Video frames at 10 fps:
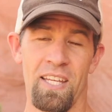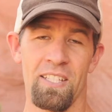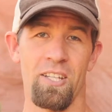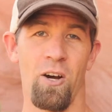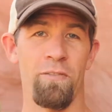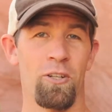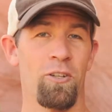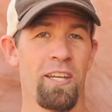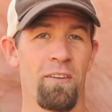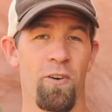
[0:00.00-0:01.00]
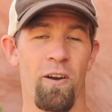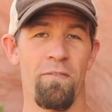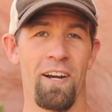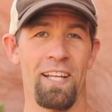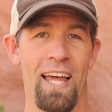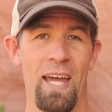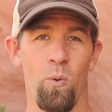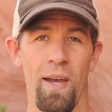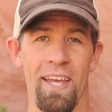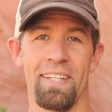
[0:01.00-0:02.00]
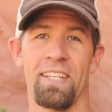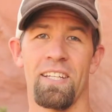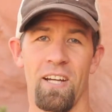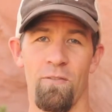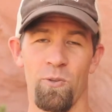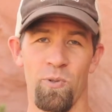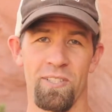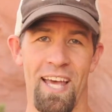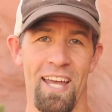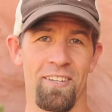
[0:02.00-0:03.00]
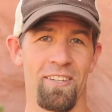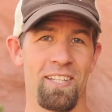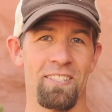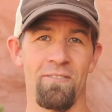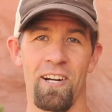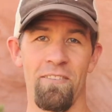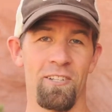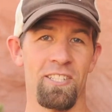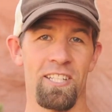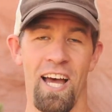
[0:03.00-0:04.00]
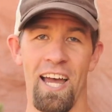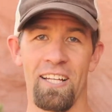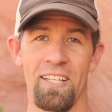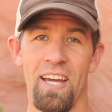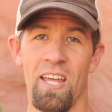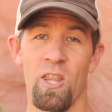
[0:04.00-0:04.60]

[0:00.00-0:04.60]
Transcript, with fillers: So if you're looking for a very lightweight, comfortable sandal that's very versatile,